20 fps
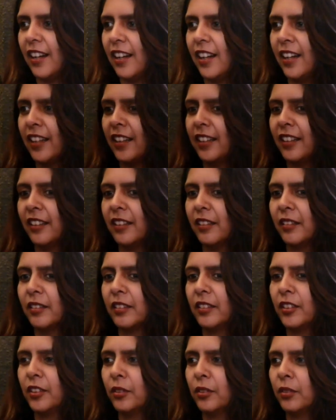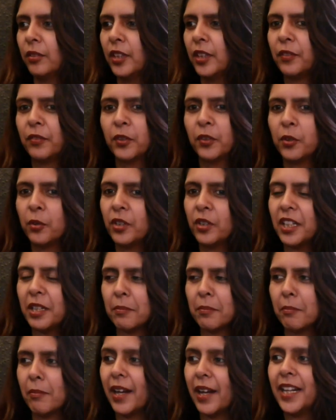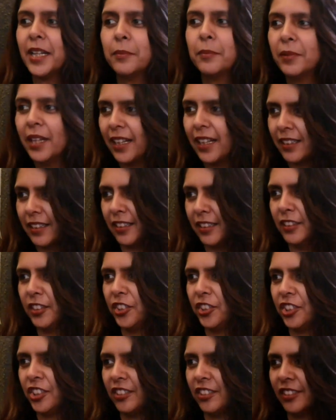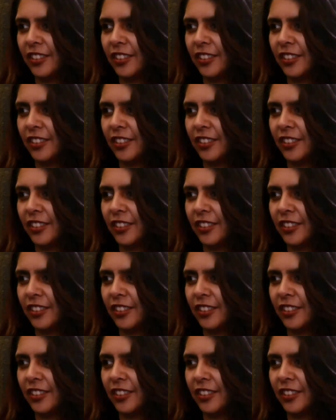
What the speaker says: And if you don't invite that culture,